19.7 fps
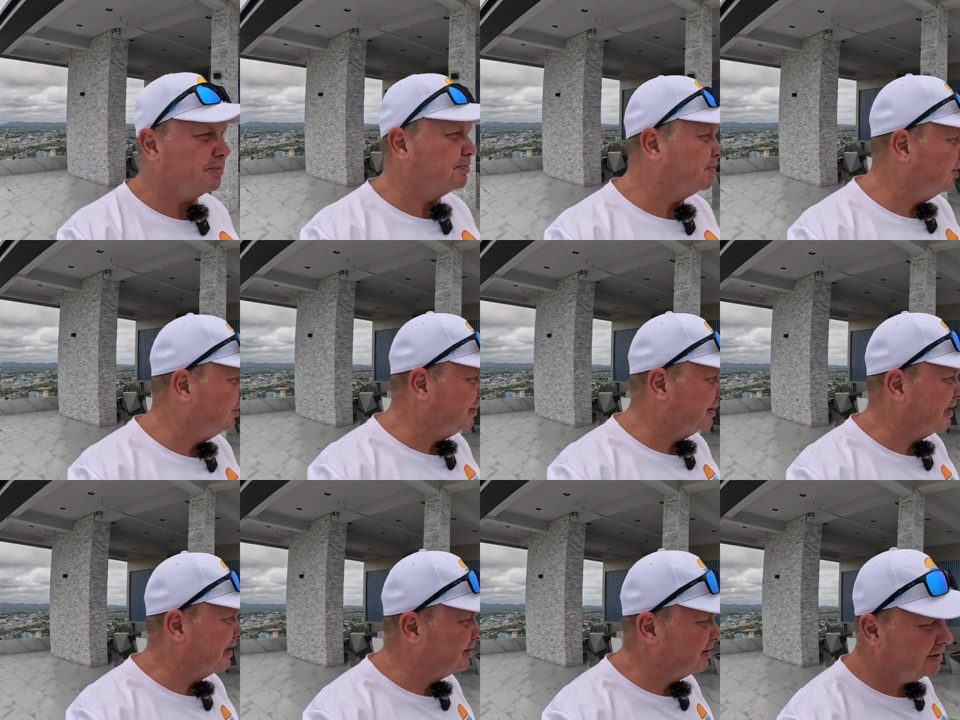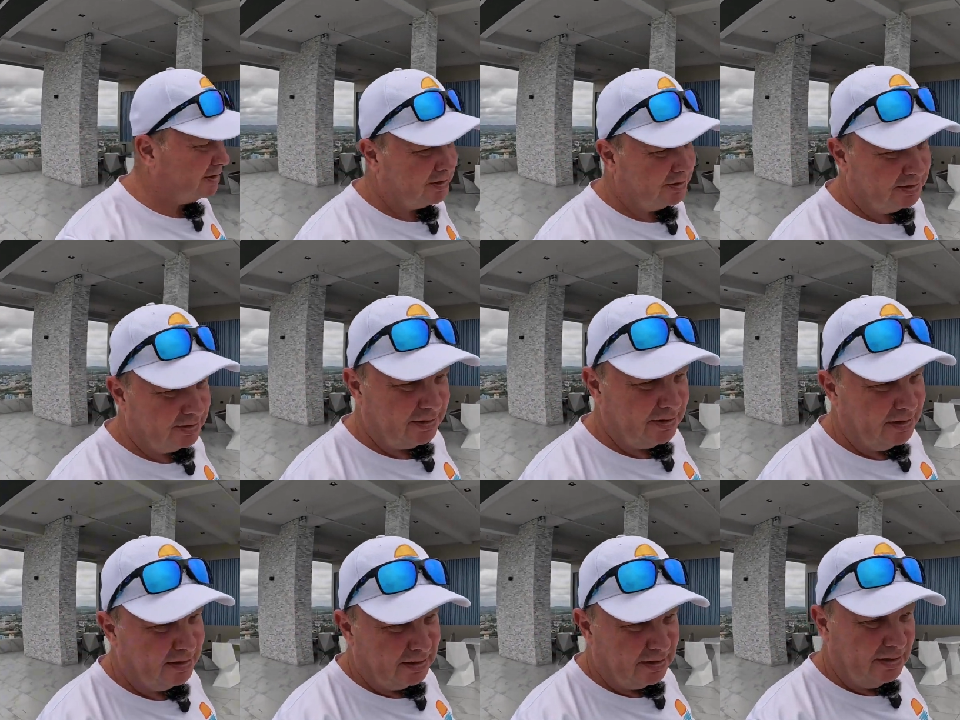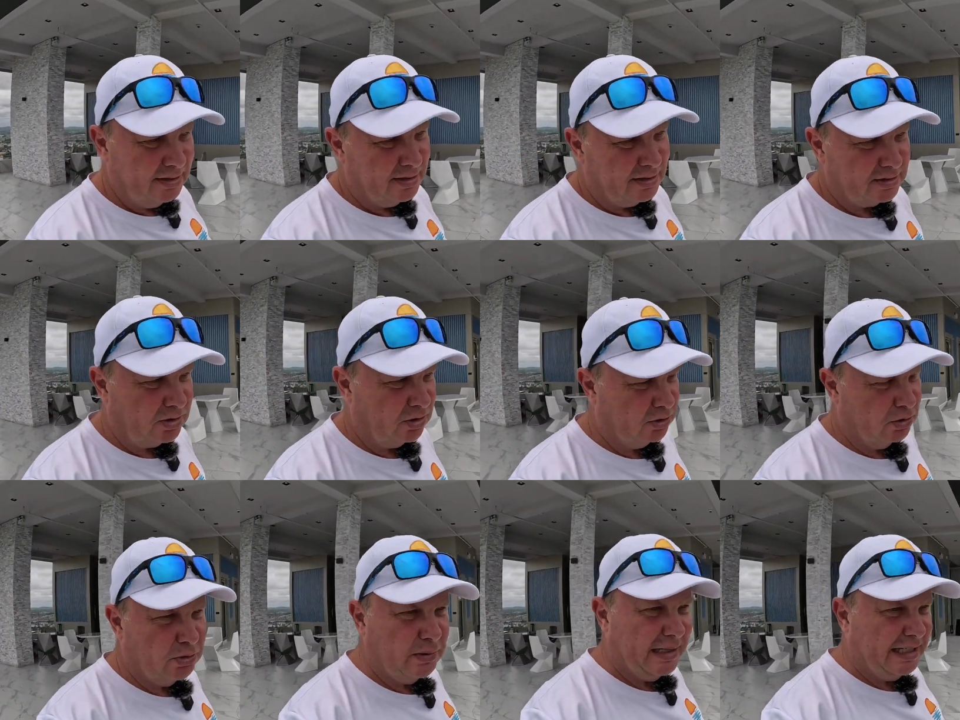and properties,
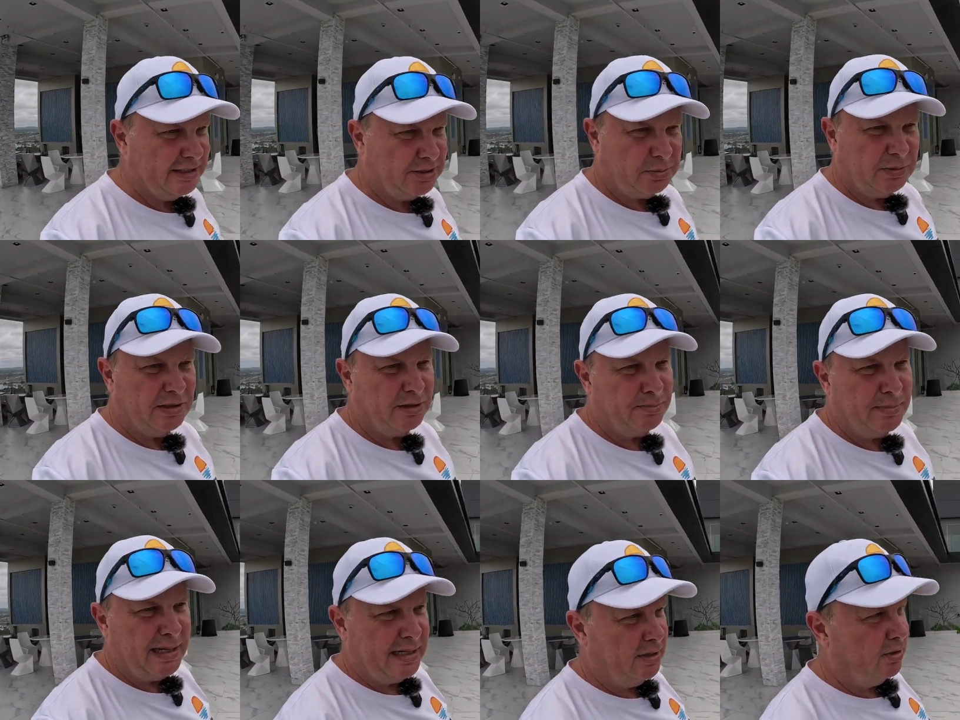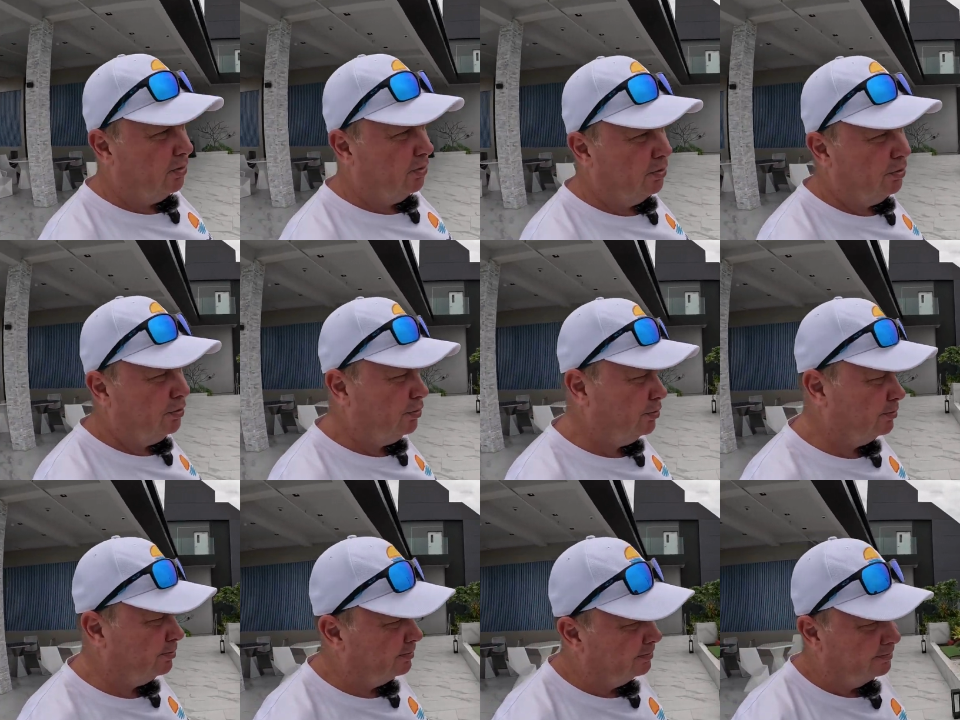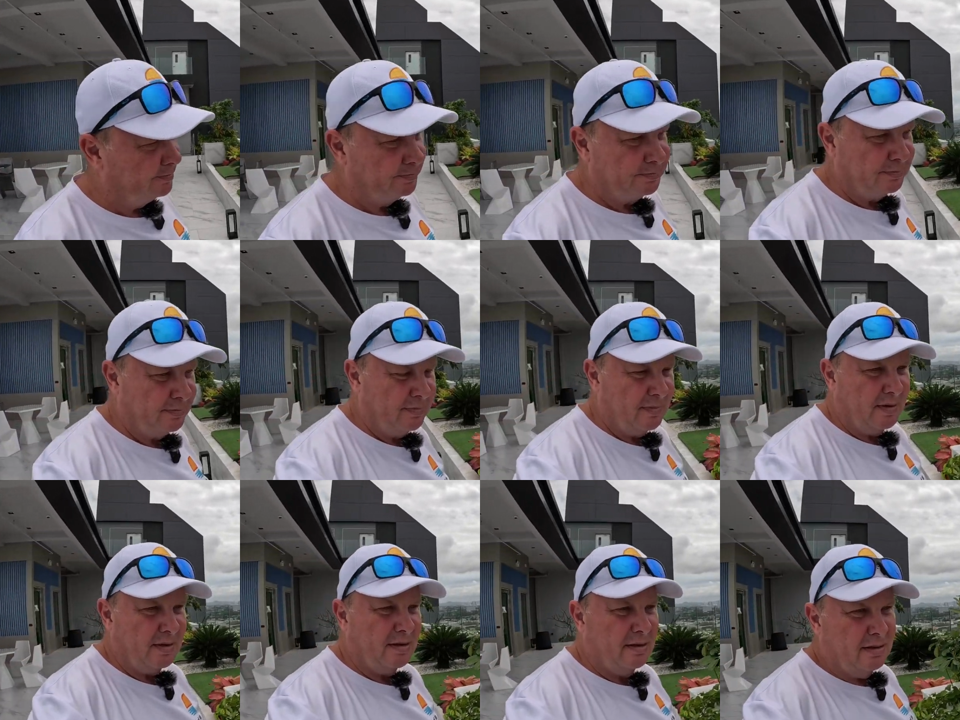not always with Manu,
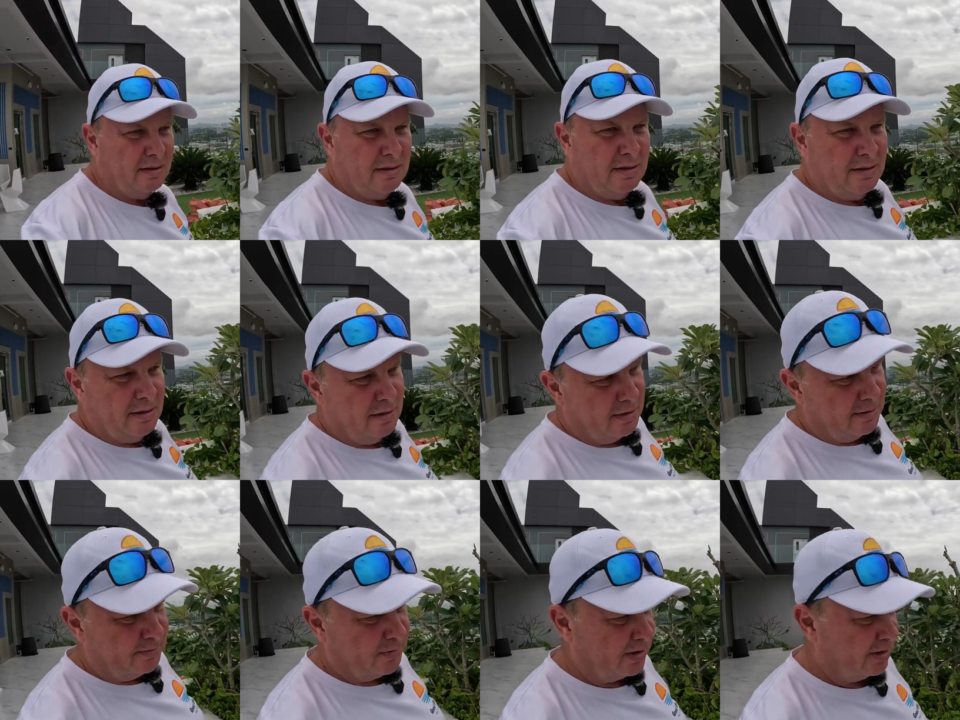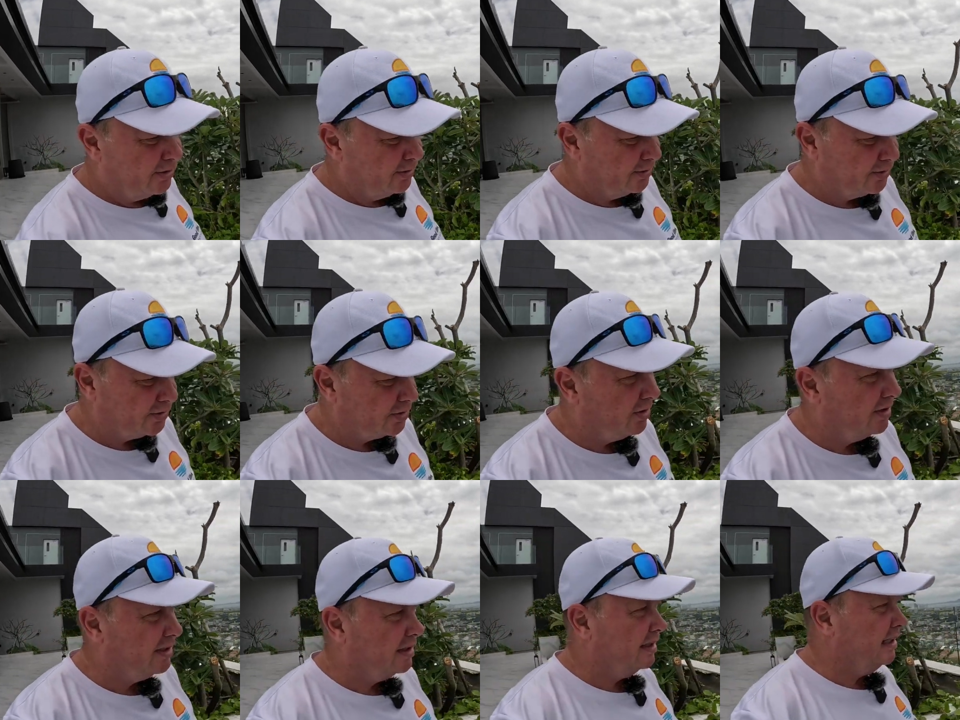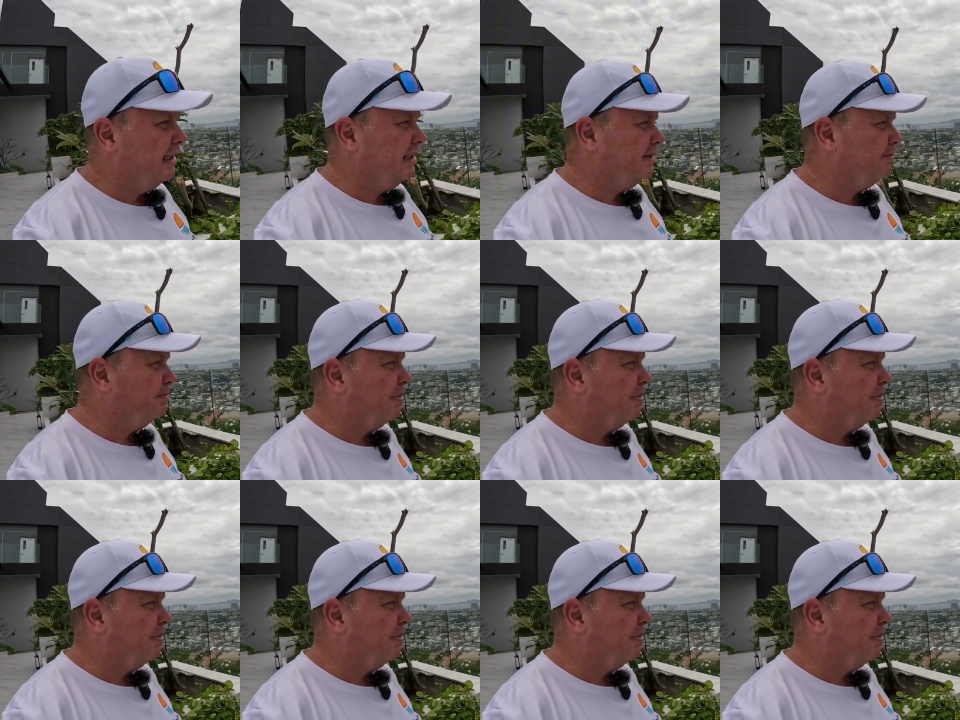my good sidekick,